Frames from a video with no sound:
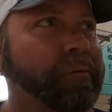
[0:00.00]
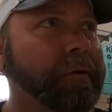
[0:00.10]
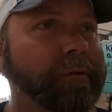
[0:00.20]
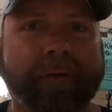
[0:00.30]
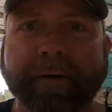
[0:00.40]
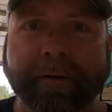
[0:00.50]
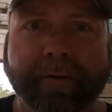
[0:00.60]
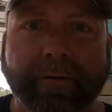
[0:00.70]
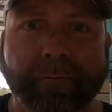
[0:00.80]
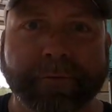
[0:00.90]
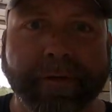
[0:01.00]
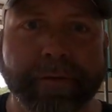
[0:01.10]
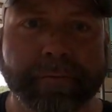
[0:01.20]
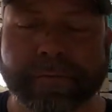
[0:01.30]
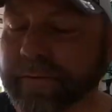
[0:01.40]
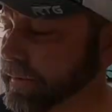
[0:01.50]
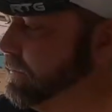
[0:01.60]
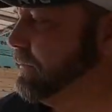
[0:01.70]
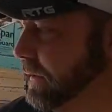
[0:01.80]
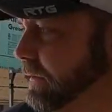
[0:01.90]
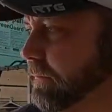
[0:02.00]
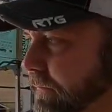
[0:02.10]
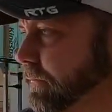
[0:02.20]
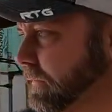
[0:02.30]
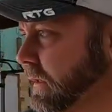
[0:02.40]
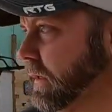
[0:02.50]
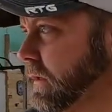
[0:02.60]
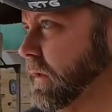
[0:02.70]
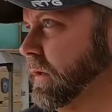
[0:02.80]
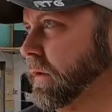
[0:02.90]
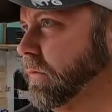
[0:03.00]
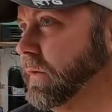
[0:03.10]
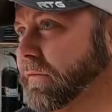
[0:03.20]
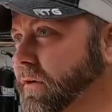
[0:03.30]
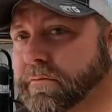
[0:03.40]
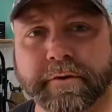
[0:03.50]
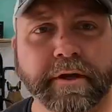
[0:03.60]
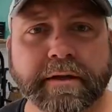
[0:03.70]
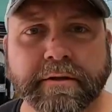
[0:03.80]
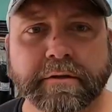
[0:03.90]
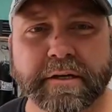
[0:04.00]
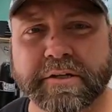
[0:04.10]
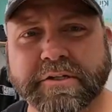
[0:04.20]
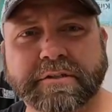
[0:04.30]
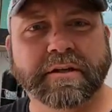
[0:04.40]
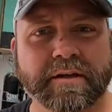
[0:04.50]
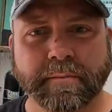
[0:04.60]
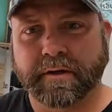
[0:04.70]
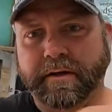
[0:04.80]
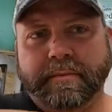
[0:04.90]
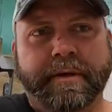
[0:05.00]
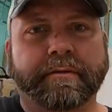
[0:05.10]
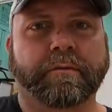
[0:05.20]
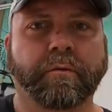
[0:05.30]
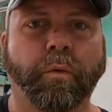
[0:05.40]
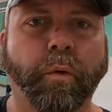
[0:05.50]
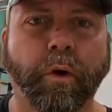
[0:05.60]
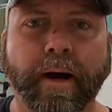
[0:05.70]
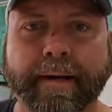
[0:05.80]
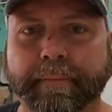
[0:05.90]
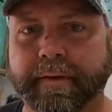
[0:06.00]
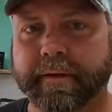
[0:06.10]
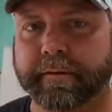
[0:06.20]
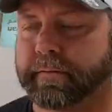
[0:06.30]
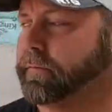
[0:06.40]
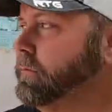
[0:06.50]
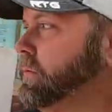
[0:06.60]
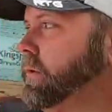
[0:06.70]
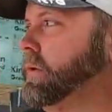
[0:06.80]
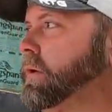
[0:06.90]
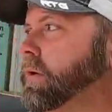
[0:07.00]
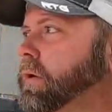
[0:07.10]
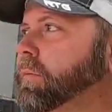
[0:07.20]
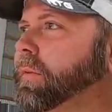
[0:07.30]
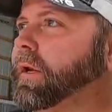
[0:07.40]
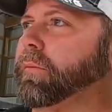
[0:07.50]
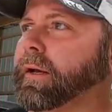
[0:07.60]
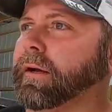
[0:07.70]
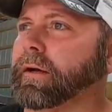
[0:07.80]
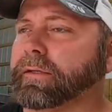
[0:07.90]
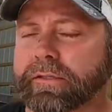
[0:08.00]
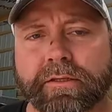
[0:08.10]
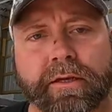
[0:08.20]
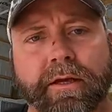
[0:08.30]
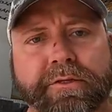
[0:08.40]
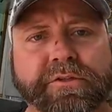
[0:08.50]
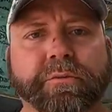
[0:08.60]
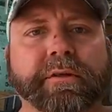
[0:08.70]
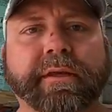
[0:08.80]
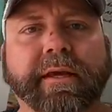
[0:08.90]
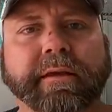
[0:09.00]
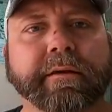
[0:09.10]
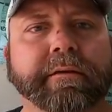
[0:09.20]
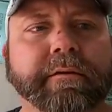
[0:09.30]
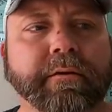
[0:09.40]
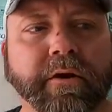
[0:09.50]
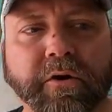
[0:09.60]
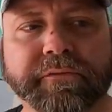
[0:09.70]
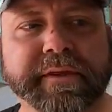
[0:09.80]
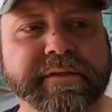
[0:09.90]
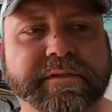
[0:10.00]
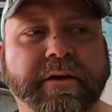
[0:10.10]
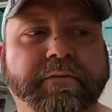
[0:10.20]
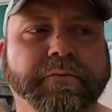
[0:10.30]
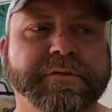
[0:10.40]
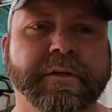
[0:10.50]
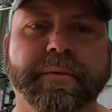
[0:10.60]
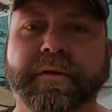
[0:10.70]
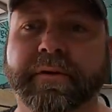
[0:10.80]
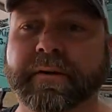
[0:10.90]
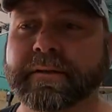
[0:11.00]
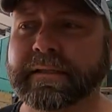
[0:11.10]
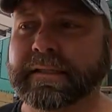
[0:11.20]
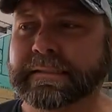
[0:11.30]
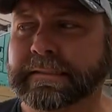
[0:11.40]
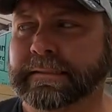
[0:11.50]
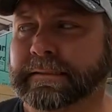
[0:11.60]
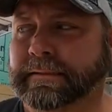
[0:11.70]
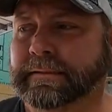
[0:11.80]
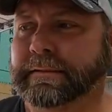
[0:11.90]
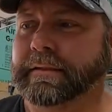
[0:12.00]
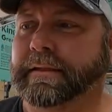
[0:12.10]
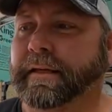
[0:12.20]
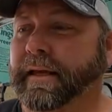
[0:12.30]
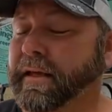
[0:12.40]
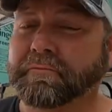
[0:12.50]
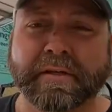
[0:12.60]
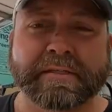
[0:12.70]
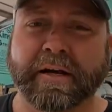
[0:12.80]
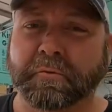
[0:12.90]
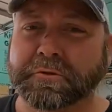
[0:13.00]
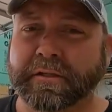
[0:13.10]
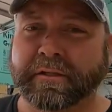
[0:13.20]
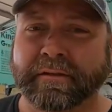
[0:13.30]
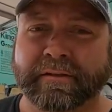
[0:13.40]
of wood right there in the old nose. Yep. Whenever you ain't looking, it just snuck up behind me and whacked me. But anyway, guys, I just want to thank you. Hopefully this is helpful to some of you. If this helped you,